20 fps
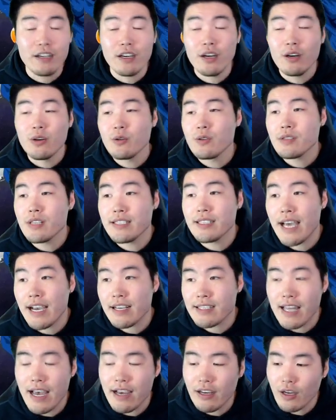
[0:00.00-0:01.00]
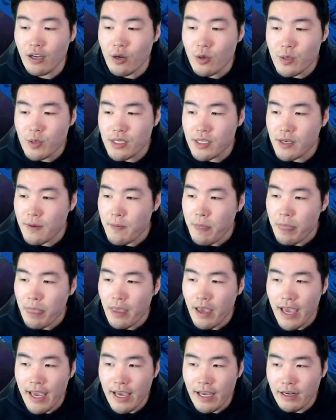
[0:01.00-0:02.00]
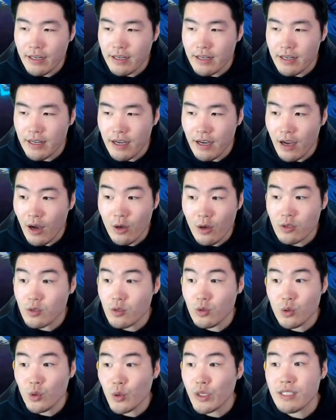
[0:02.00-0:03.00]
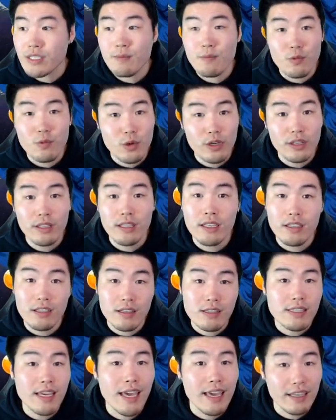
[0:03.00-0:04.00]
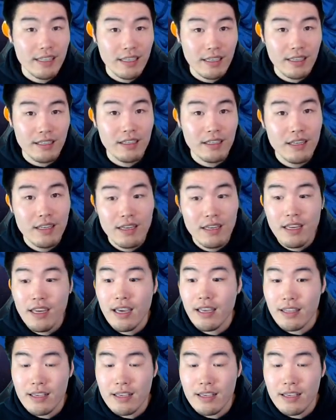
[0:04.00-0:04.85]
goes, attack stat goes, and uh, also doing some really good tanking. And